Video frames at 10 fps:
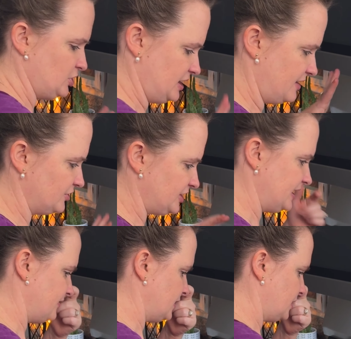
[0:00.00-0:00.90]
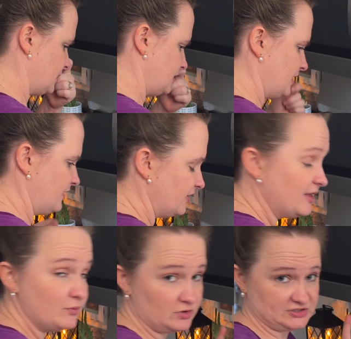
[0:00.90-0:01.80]
Put everything in there, and
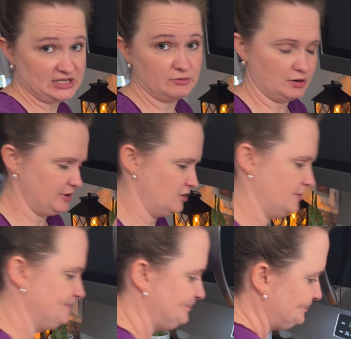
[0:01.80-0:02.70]
then we'll see where we are.